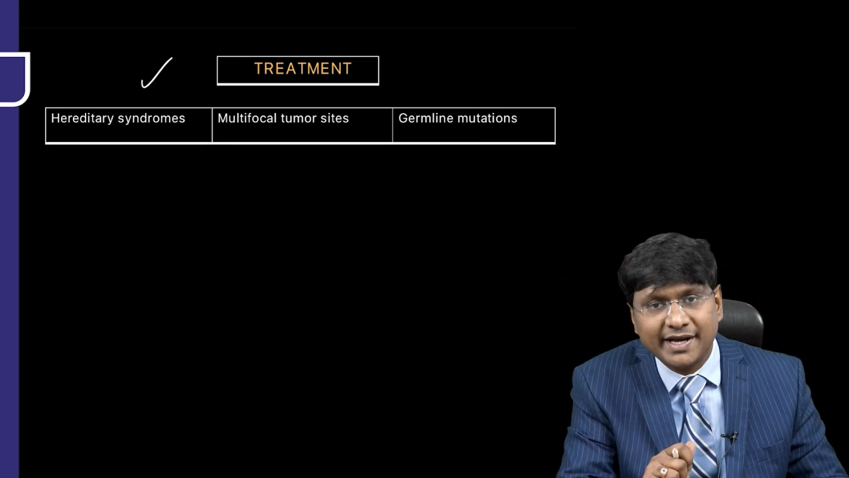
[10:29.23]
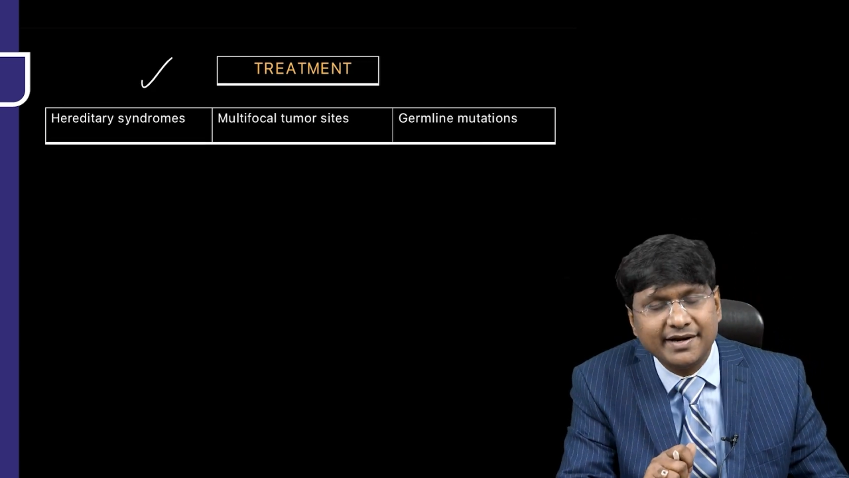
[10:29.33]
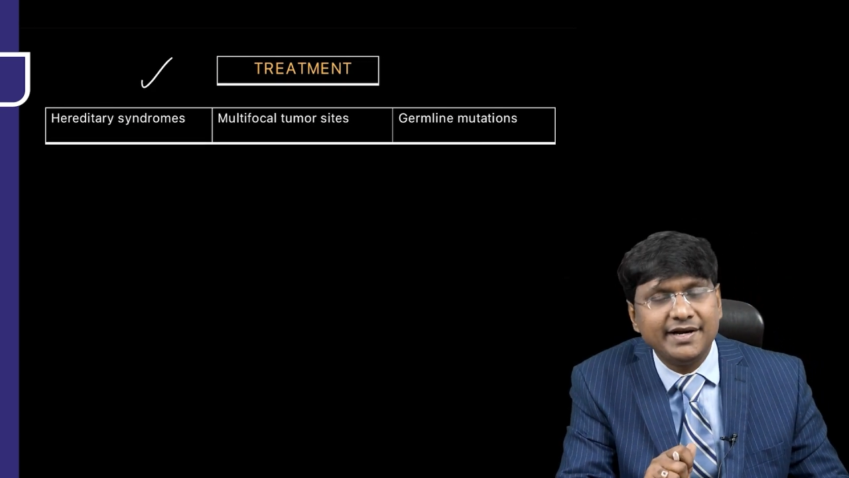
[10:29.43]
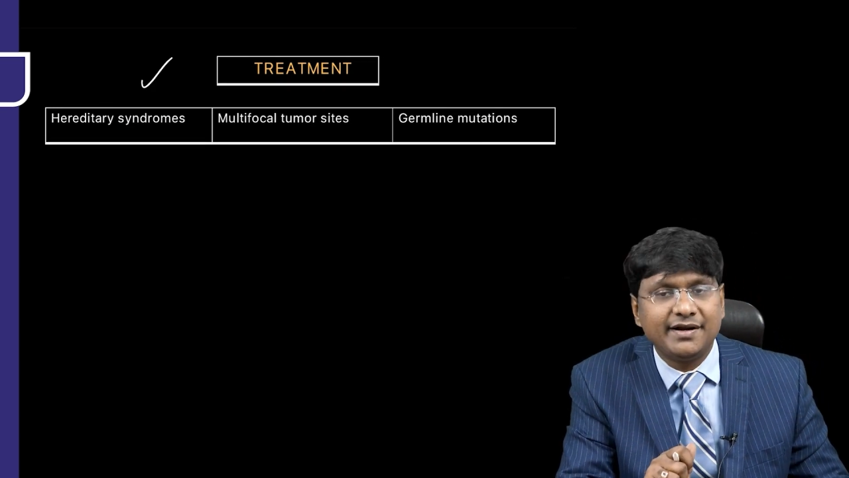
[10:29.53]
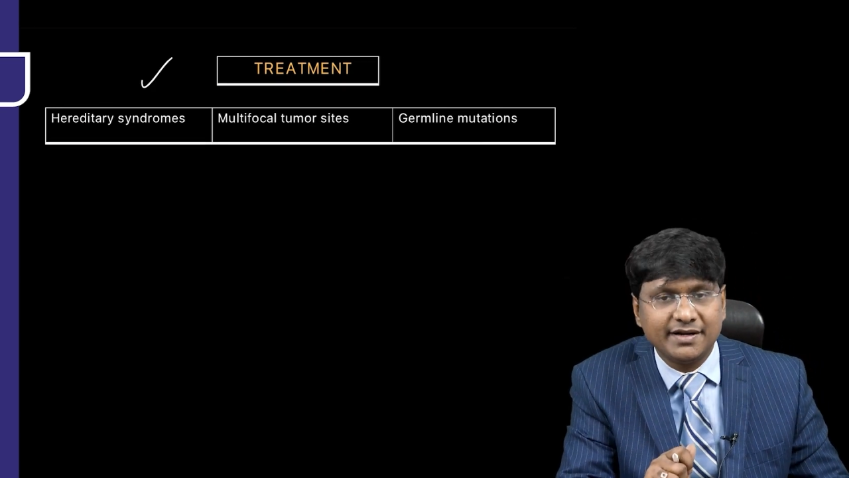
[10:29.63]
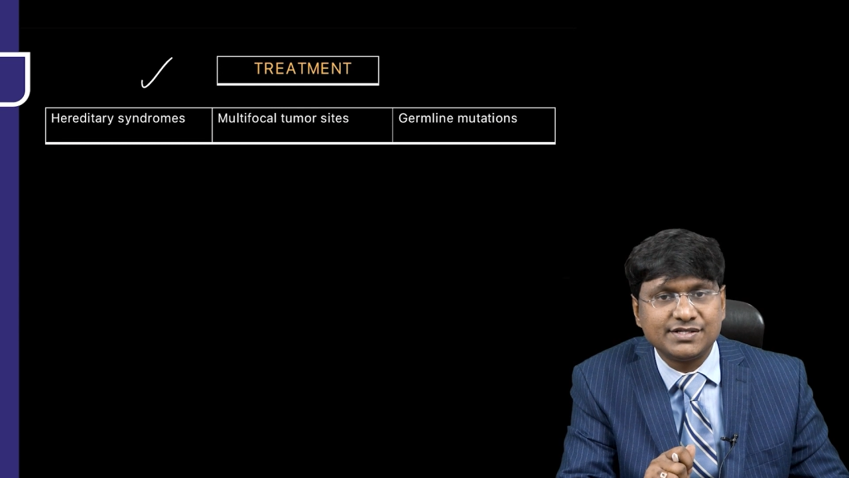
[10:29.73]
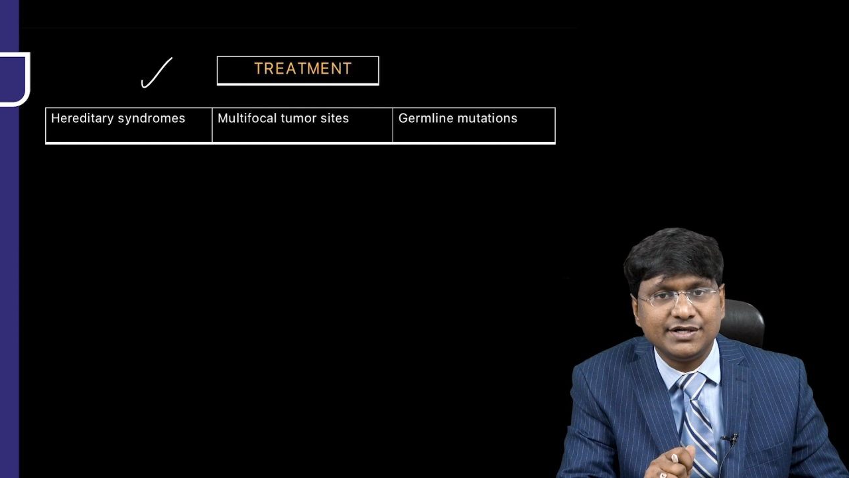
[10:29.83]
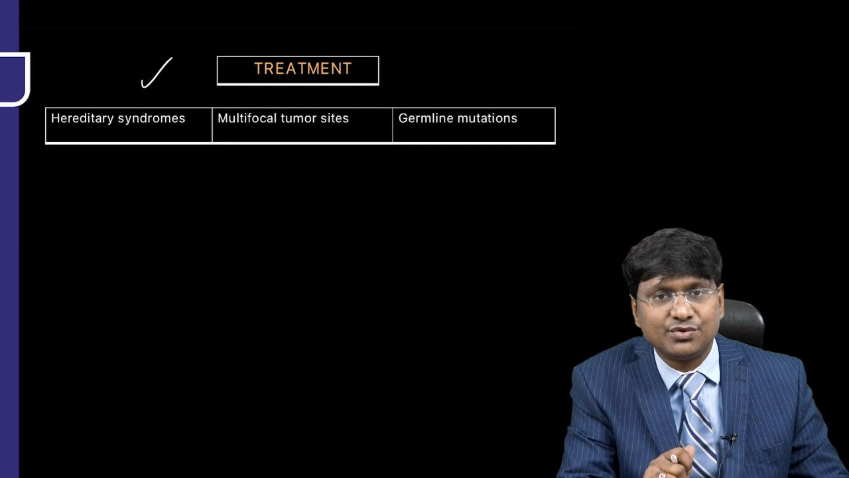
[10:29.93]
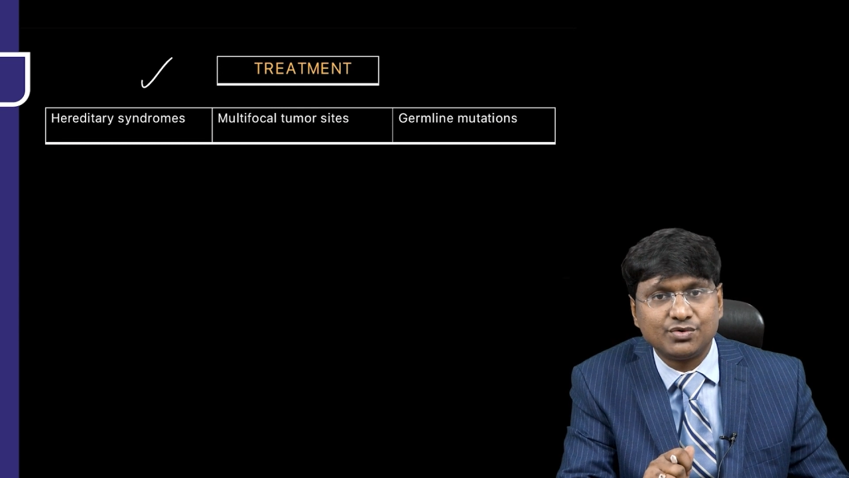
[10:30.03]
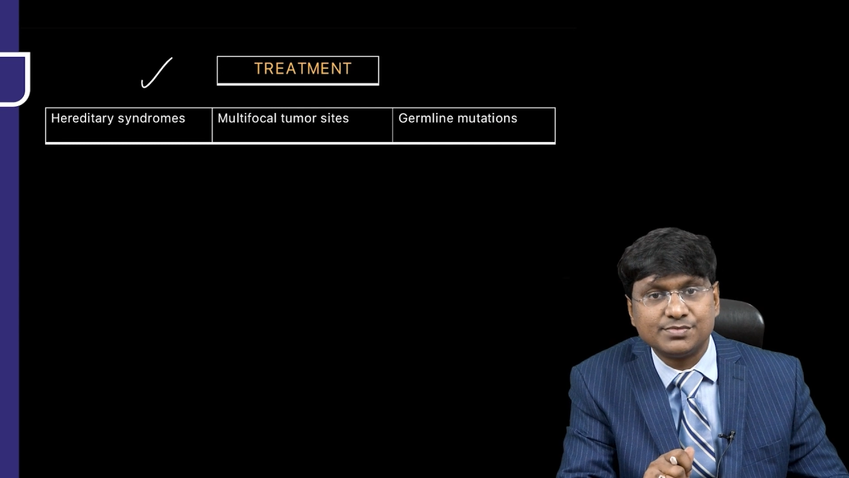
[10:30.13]
hereditary
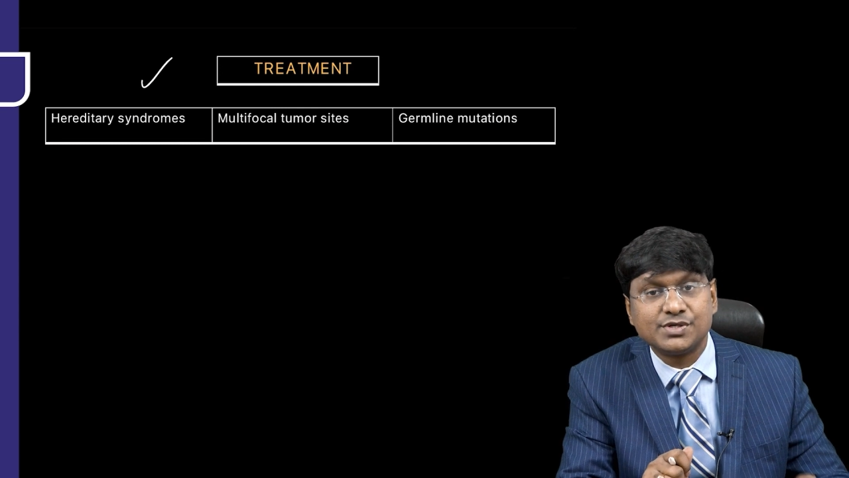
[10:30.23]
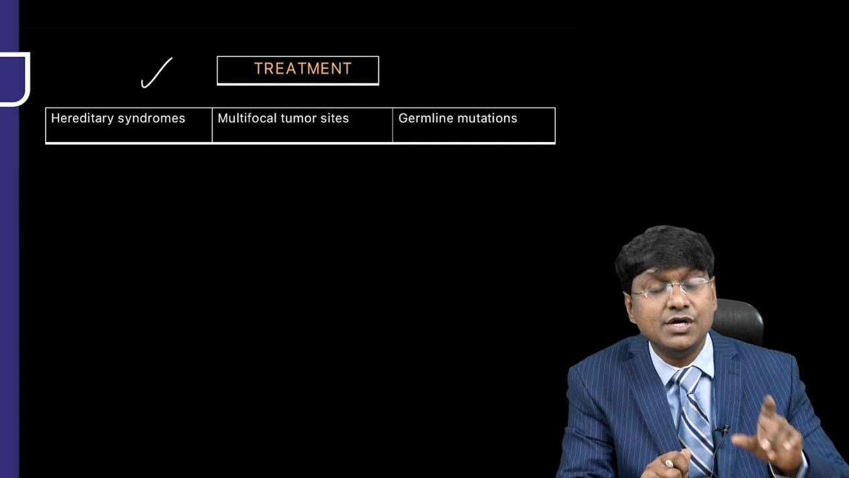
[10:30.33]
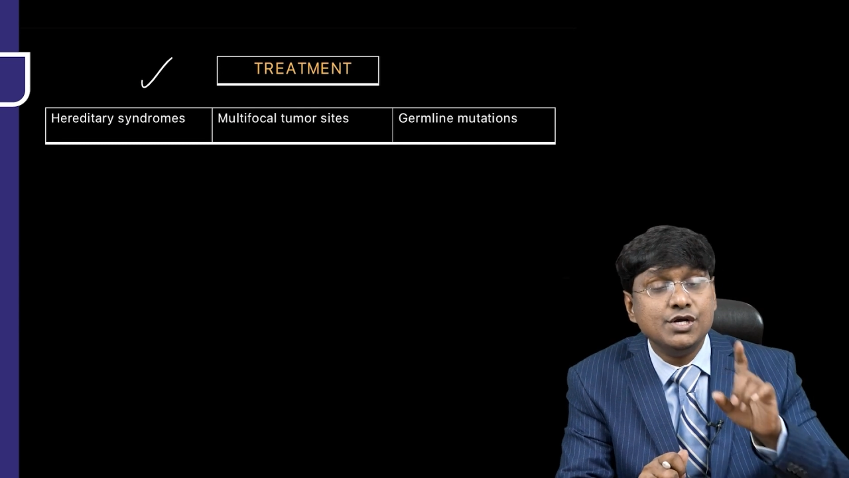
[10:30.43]
syndromes.